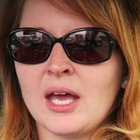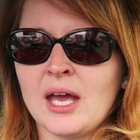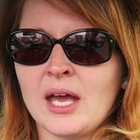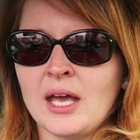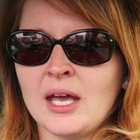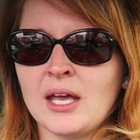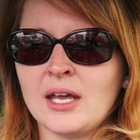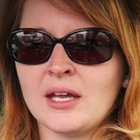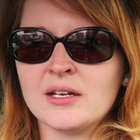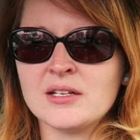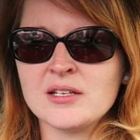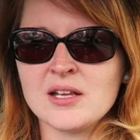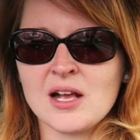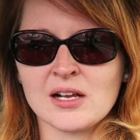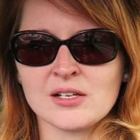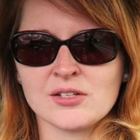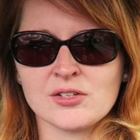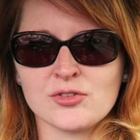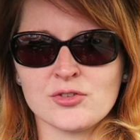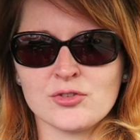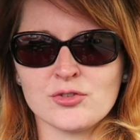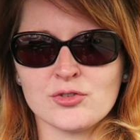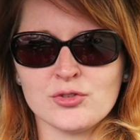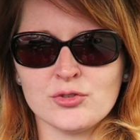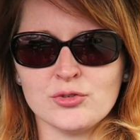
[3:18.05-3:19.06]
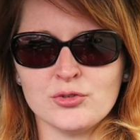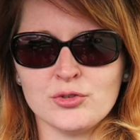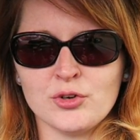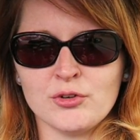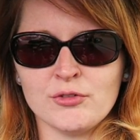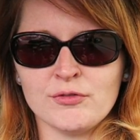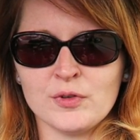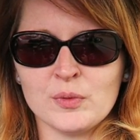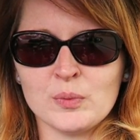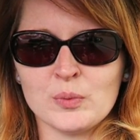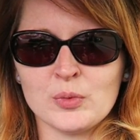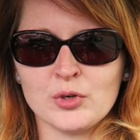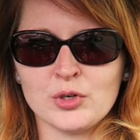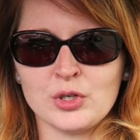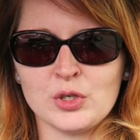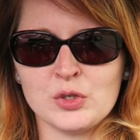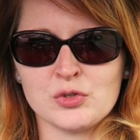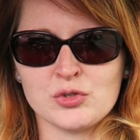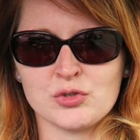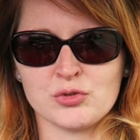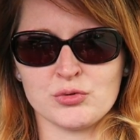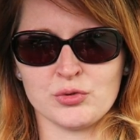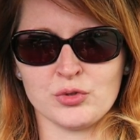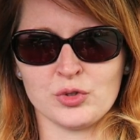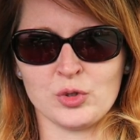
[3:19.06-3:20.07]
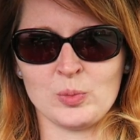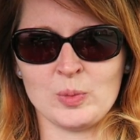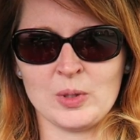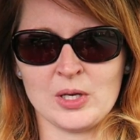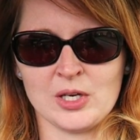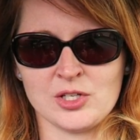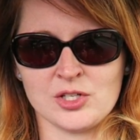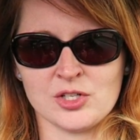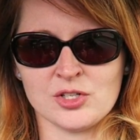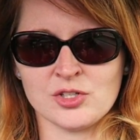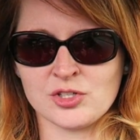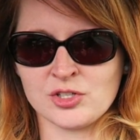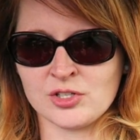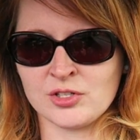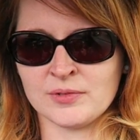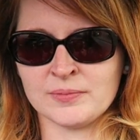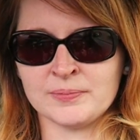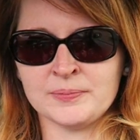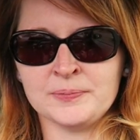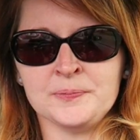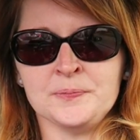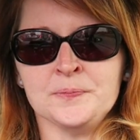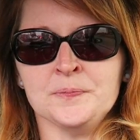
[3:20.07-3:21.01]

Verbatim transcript: hey, taxes are due November, you should really pay attention